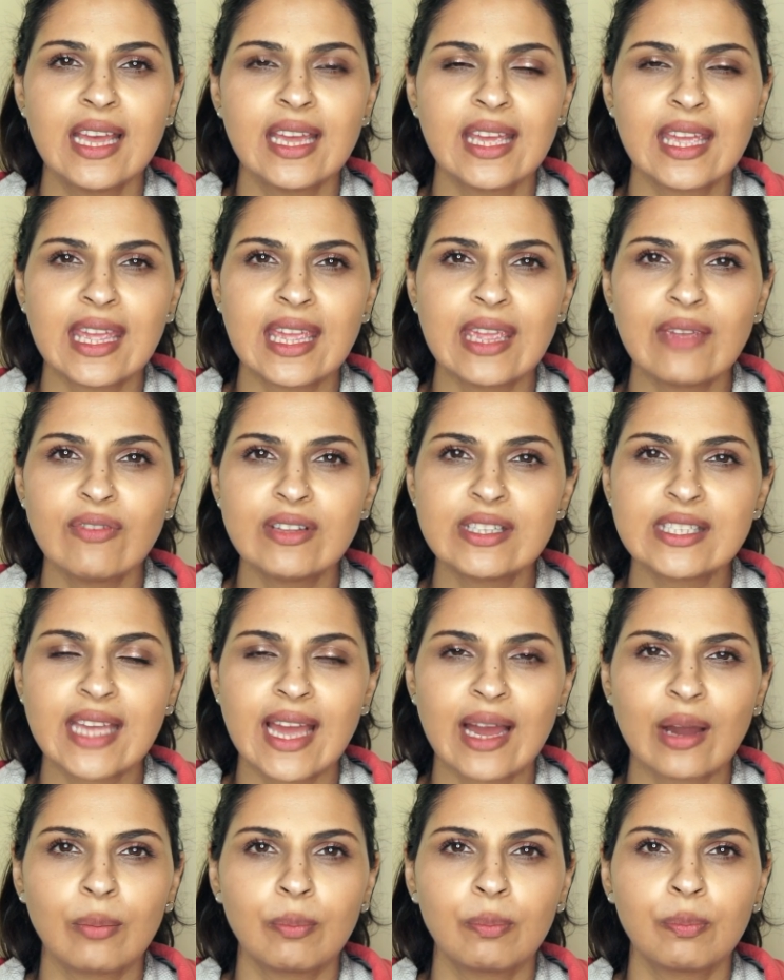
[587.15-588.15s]
It evens it
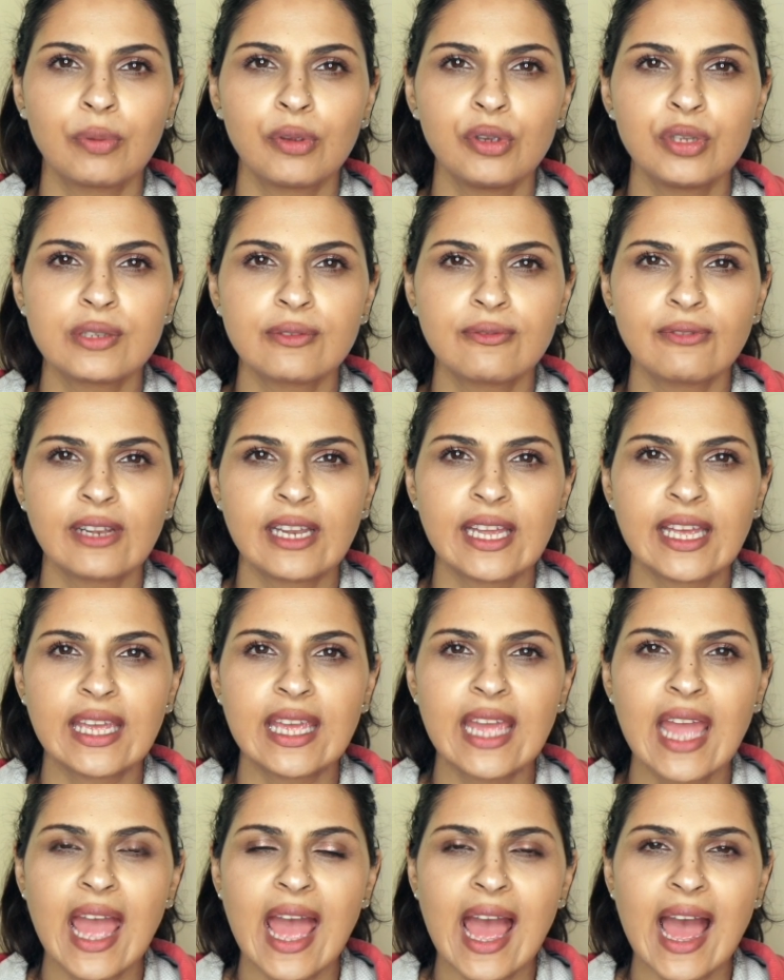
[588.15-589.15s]
out
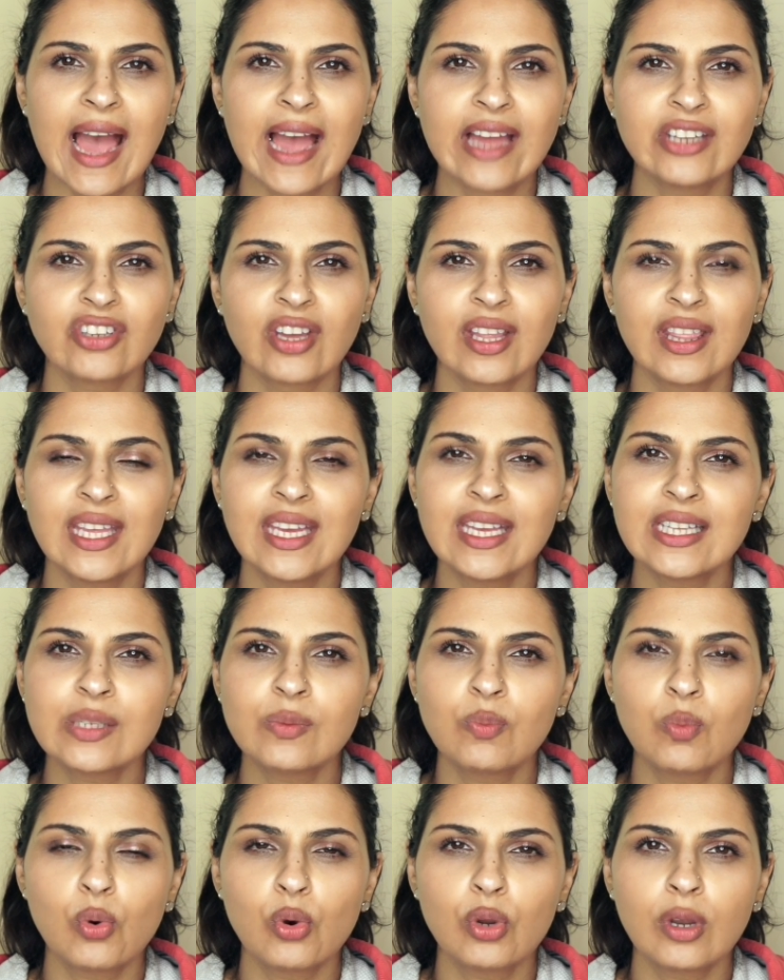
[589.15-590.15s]
beautifully, and I think it's
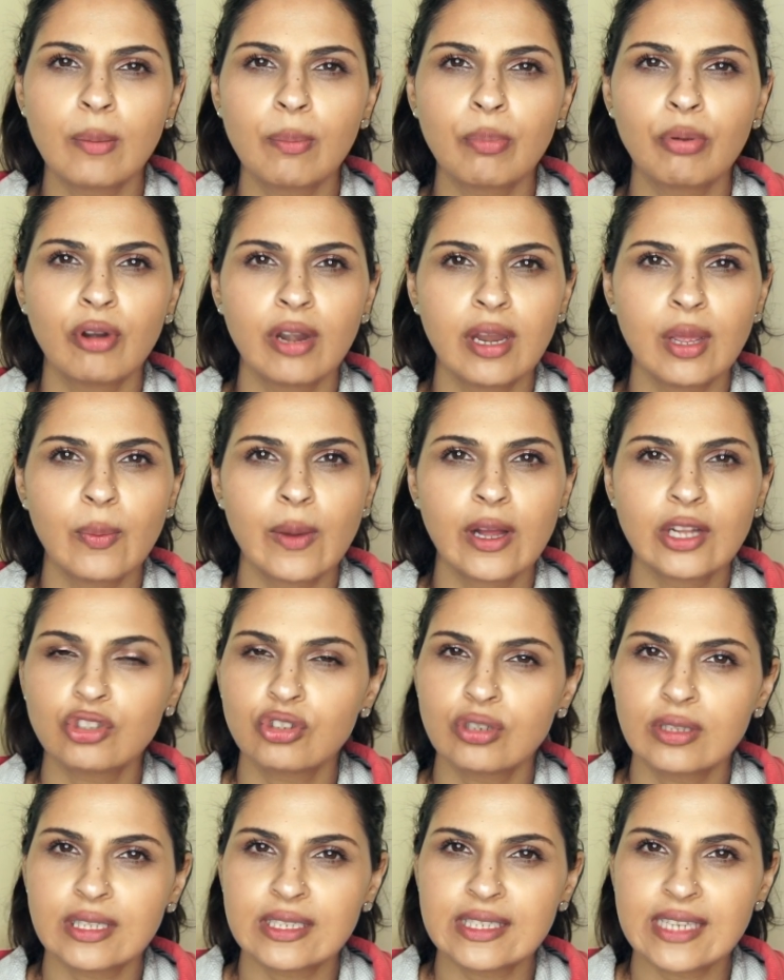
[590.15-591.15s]
worn pretty well
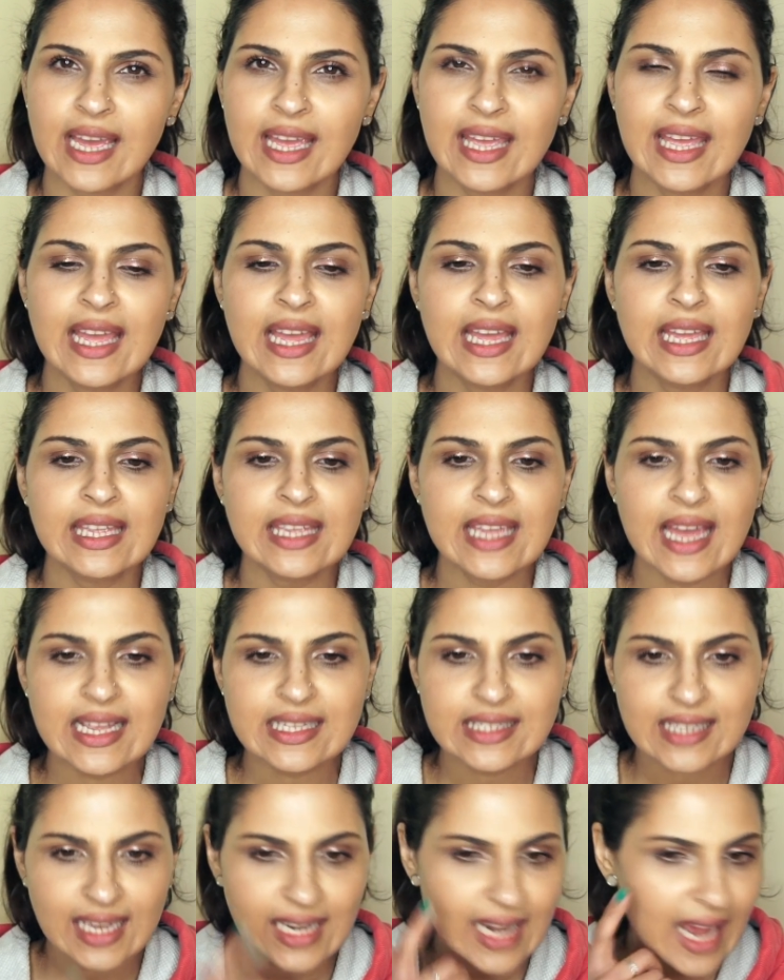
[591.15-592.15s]
during the day.
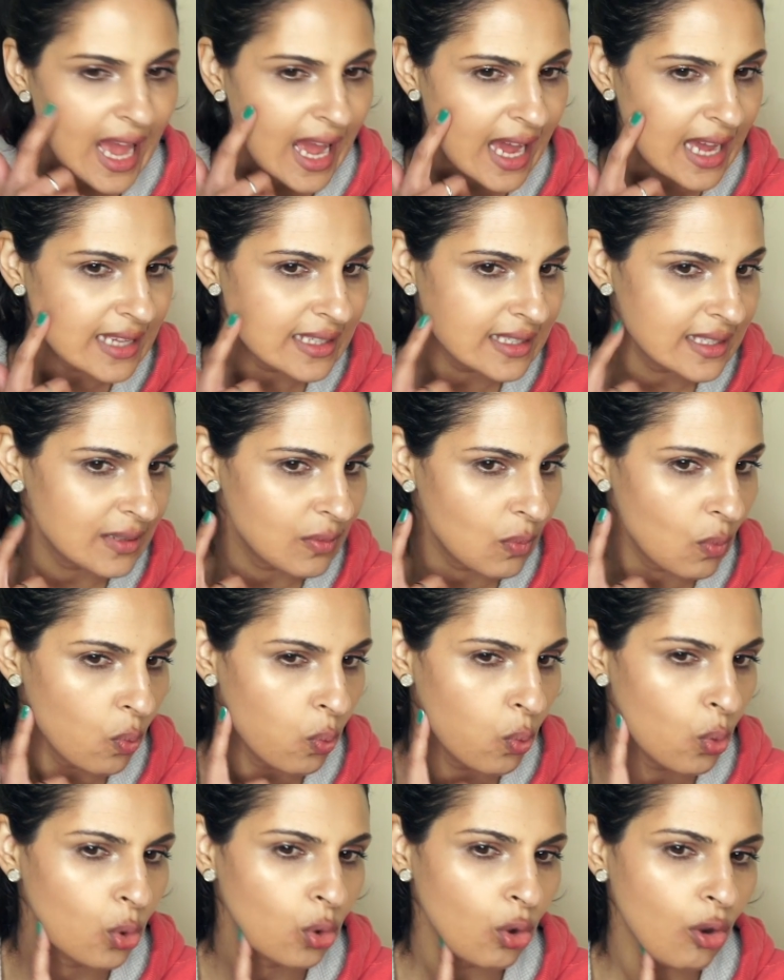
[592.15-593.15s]
Yes, it has
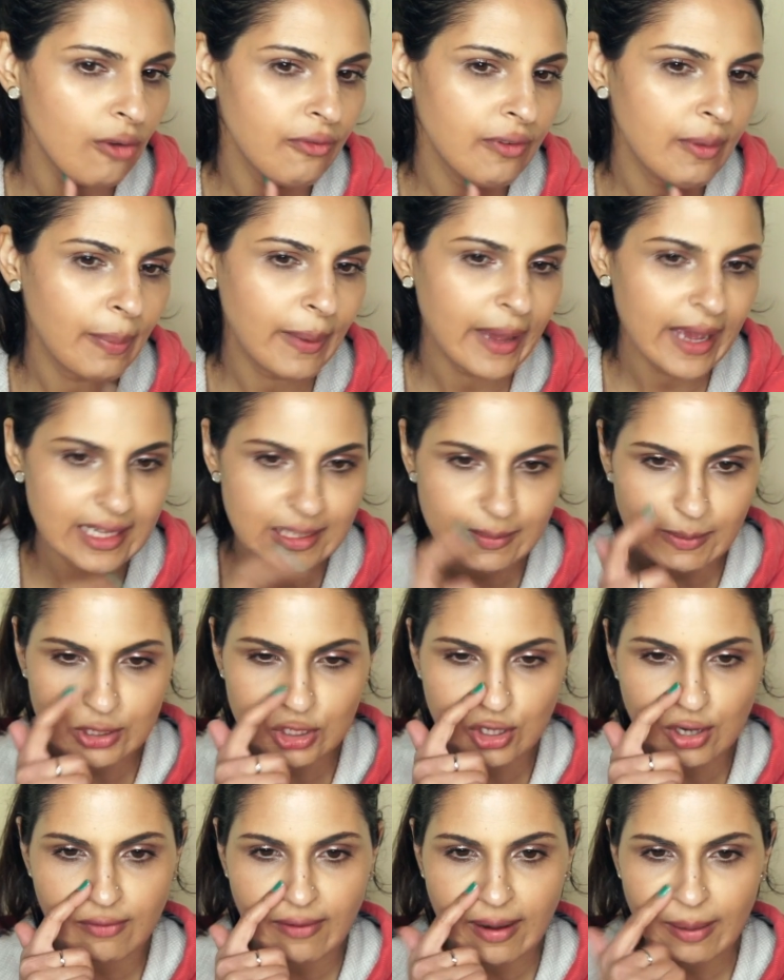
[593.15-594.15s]
worn off a bit,
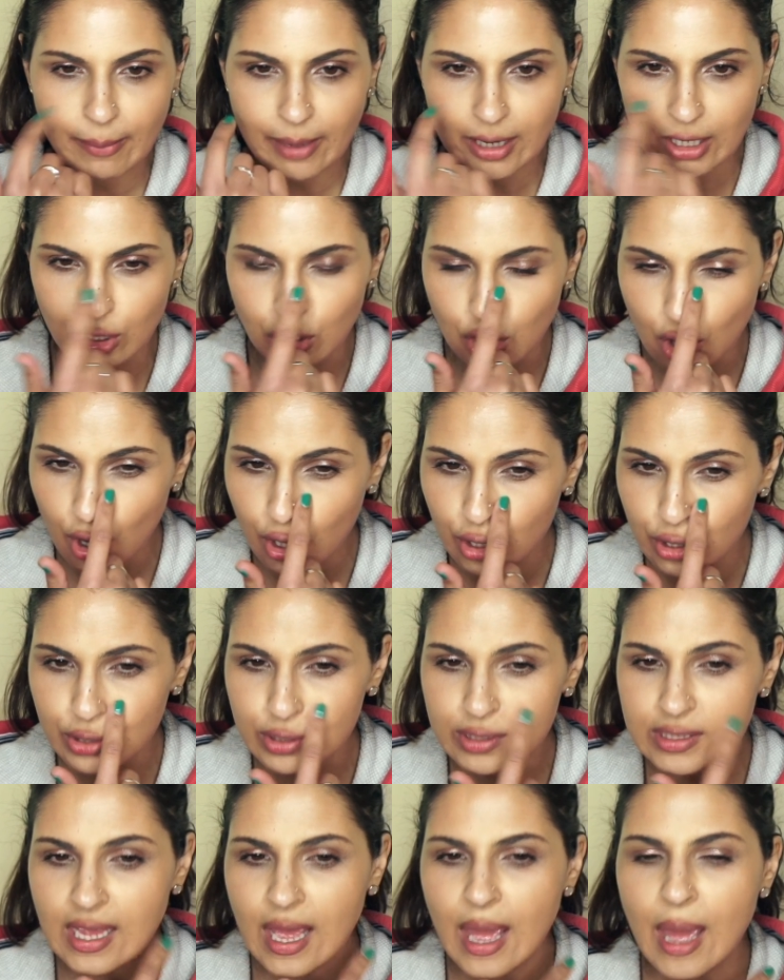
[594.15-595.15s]
especially around my
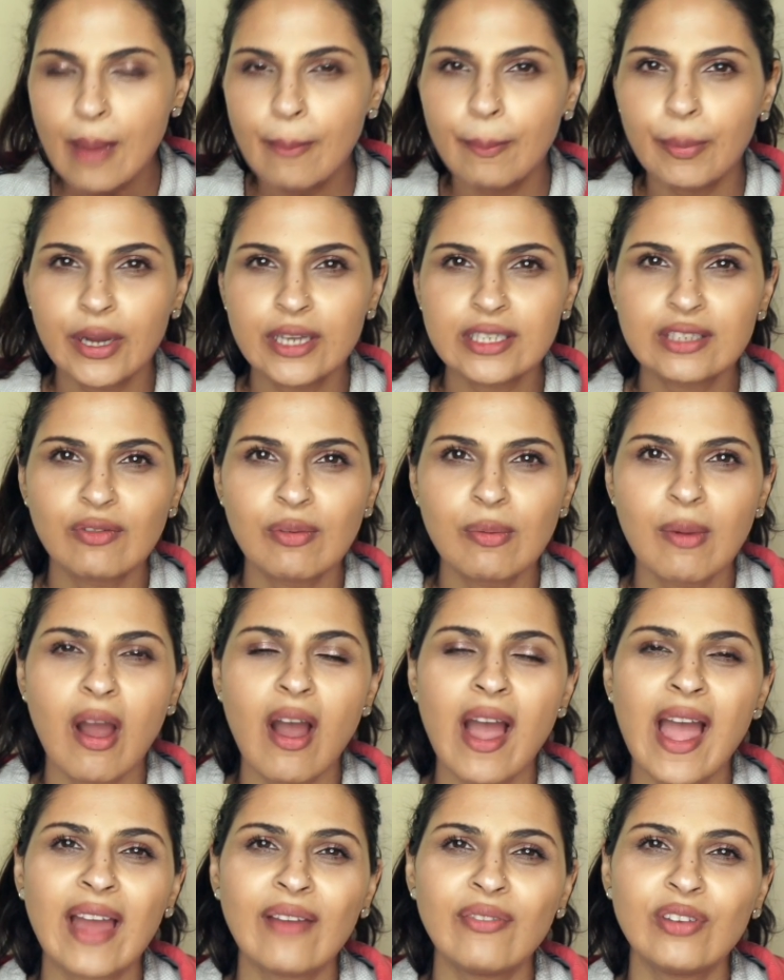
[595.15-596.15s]
nose, but
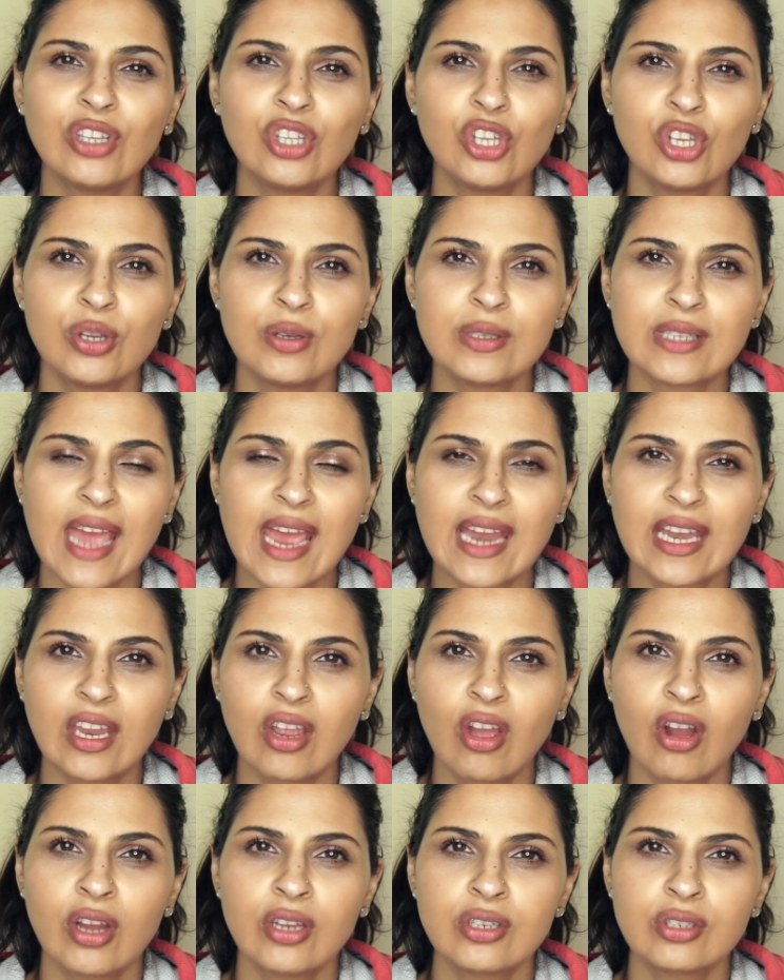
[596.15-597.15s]
I haven't used any
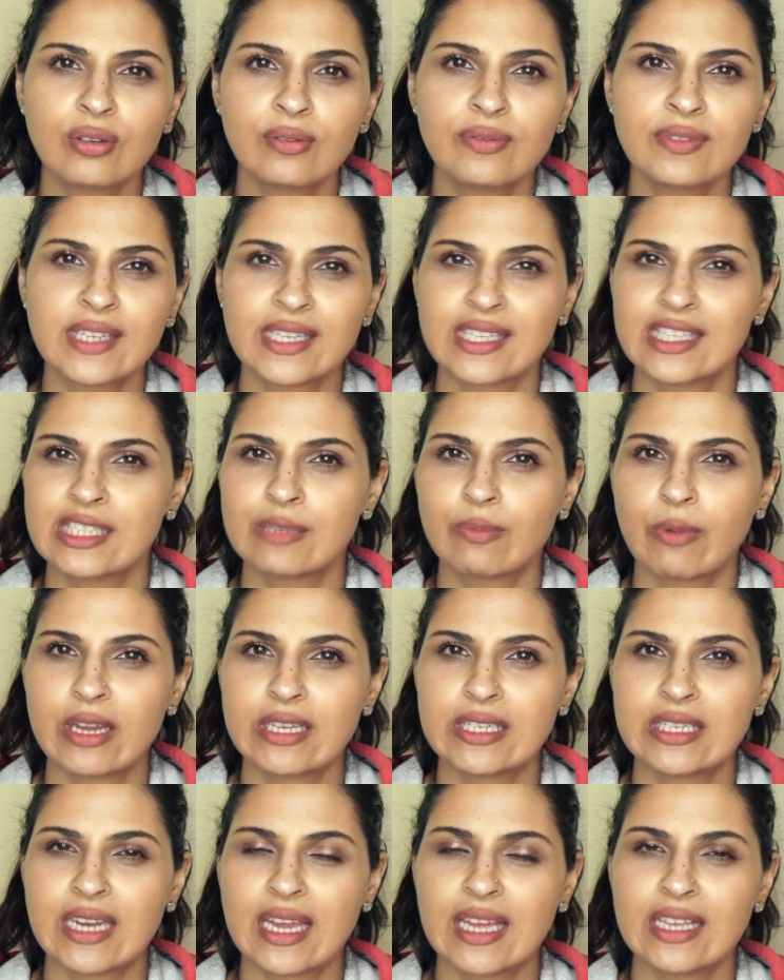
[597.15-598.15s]
kind of setting spray
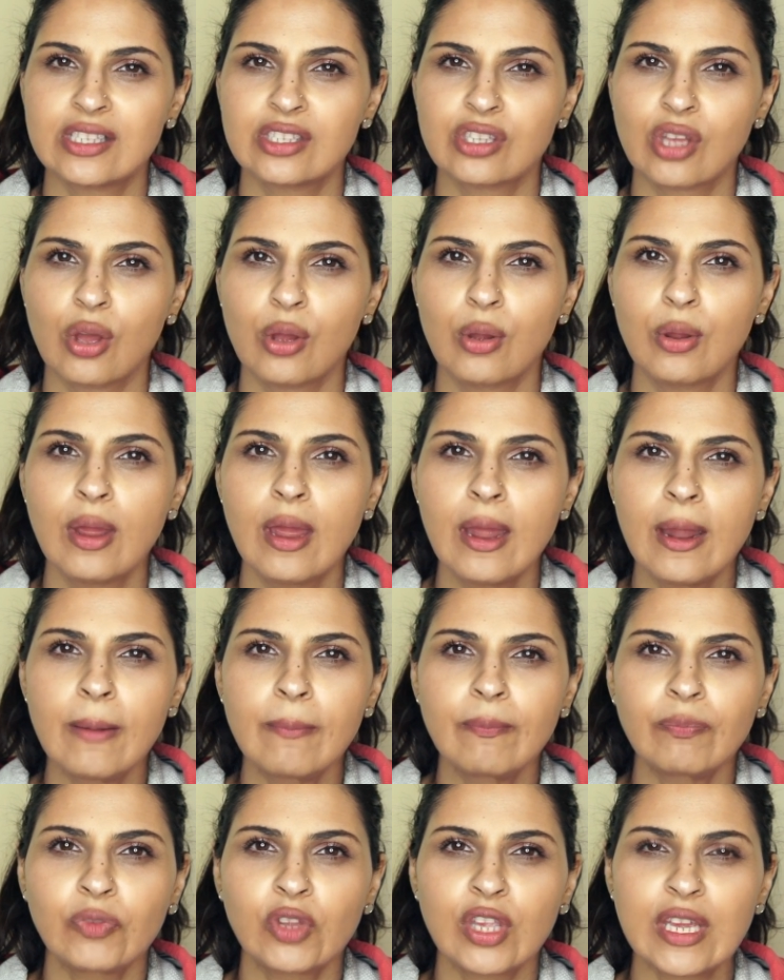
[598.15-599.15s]
today, so
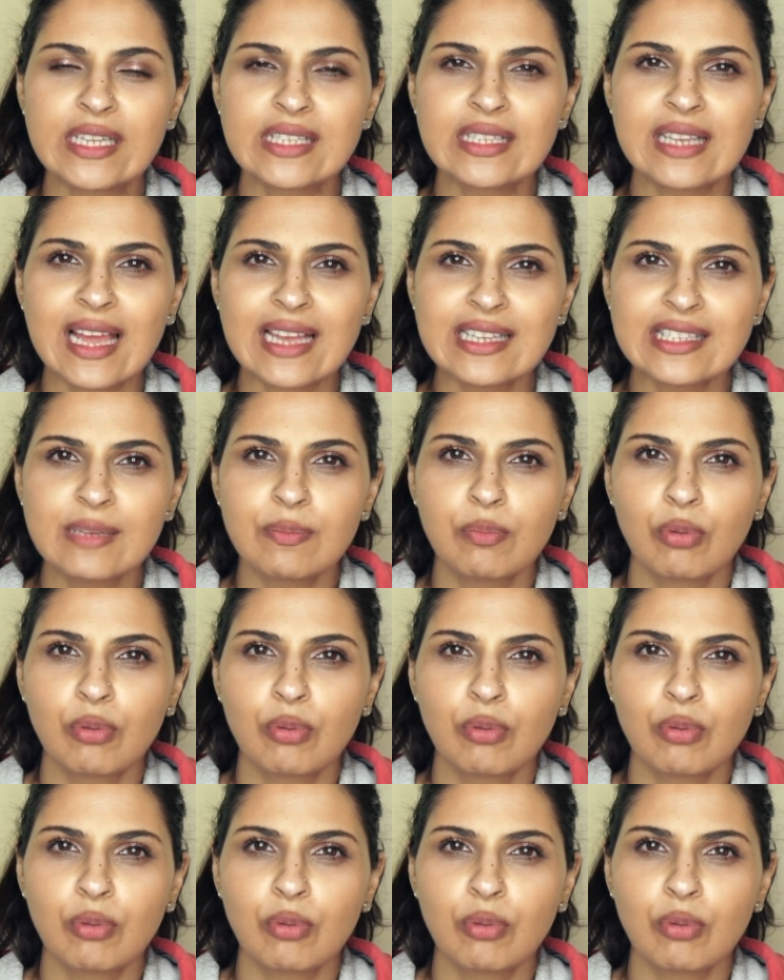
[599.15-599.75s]
it's lasted